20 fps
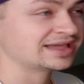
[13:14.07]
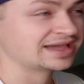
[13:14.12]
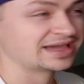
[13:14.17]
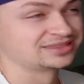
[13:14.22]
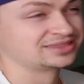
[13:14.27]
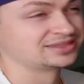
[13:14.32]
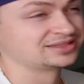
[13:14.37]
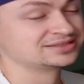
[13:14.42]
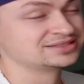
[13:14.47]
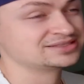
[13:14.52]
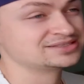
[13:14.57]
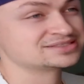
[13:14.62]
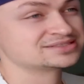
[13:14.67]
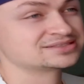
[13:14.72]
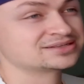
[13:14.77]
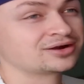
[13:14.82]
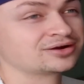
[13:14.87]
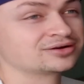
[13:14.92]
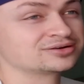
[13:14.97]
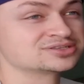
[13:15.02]
I think these
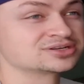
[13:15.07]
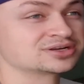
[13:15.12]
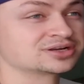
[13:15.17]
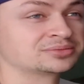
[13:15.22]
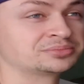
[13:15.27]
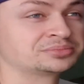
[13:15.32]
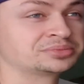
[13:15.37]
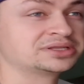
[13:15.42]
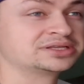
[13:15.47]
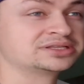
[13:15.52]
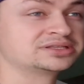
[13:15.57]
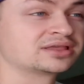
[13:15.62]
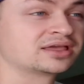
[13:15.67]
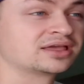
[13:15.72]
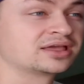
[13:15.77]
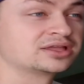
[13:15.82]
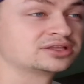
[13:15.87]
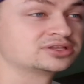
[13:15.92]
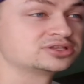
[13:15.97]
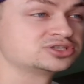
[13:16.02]
cars are complete
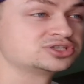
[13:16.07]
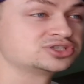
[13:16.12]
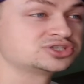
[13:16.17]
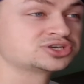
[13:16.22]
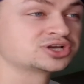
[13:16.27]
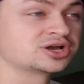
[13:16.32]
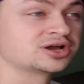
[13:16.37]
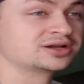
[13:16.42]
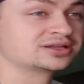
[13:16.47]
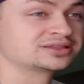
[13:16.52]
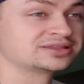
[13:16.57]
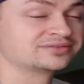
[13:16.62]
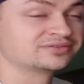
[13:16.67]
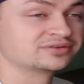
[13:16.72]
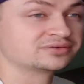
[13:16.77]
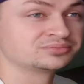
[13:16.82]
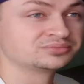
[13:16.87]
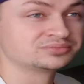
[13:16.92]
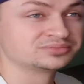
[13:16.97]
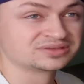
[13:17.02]
junk,
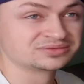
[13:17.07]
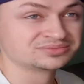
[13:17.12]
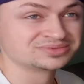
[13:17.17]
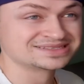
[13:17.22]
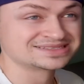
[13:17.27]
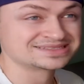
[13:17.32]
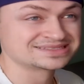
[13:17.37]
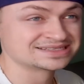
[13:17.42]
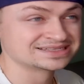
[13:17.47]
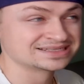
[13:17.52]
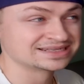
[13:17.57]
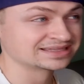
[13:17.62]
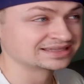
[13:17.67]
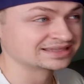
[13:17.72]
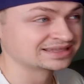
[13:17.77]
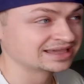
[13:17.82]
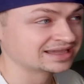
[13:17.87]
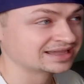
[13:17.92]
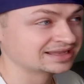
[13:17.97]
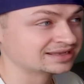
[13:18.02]
never to be seen
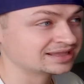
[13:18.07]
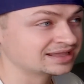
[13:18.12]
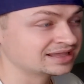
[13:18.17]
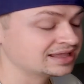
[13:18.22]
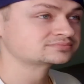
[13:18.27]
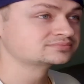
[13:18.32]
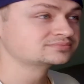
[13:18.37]
again.